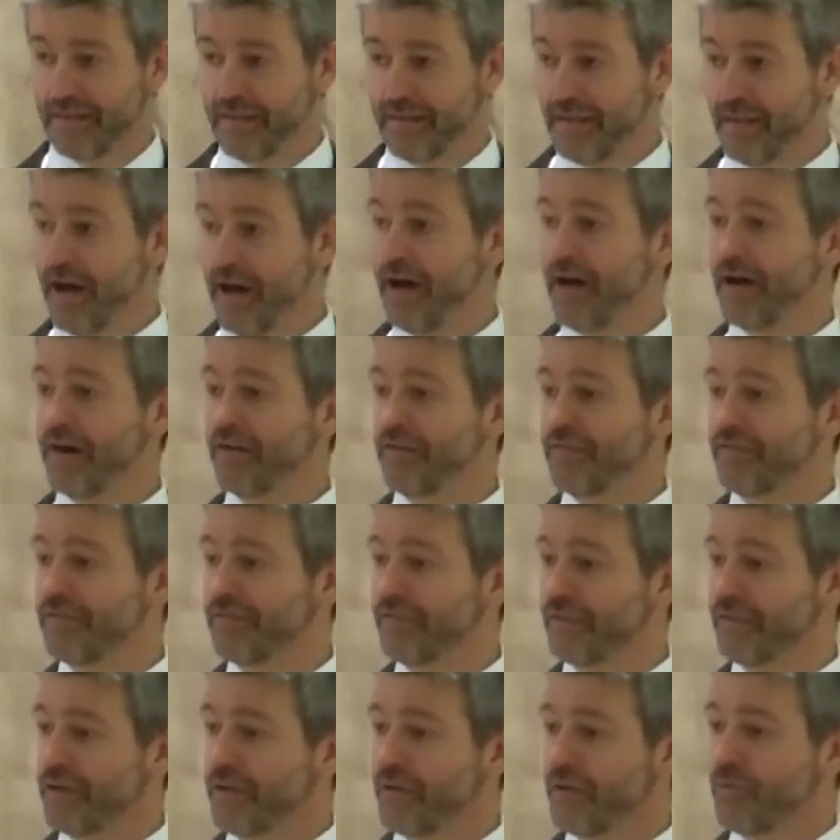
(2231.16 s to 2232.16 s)
Love
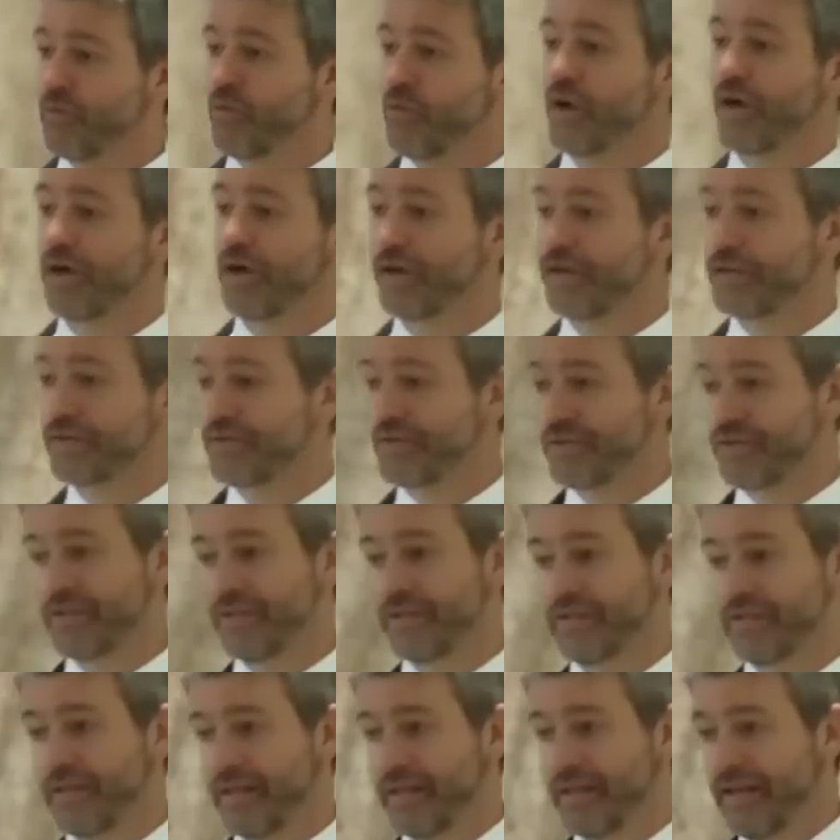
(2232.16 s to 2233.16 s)
works
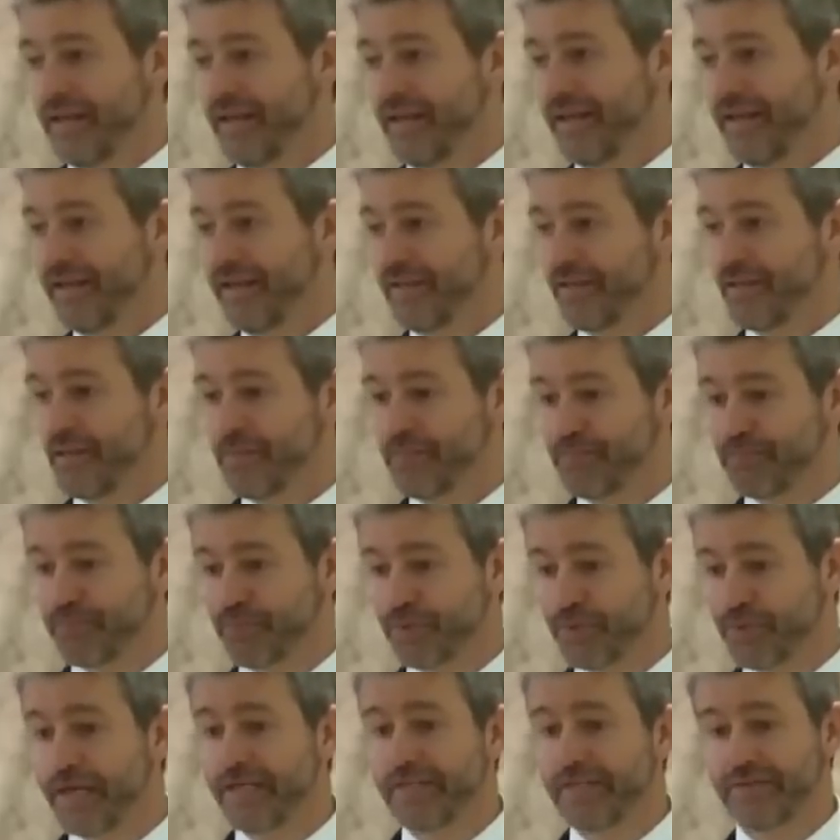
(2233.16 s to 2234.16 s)
in the
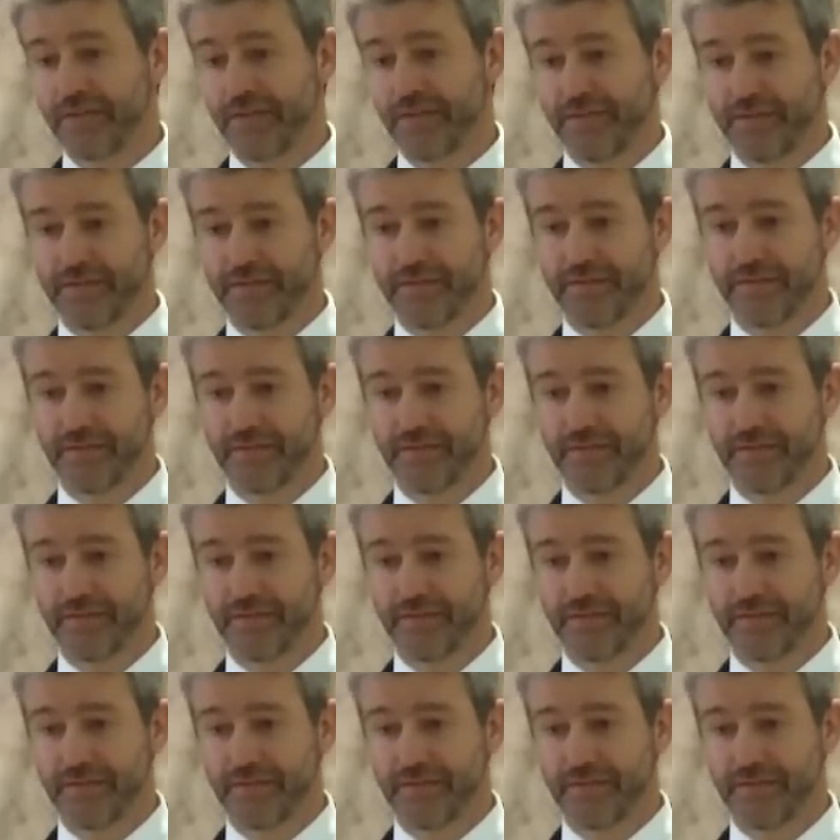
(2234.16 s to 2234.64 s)
present.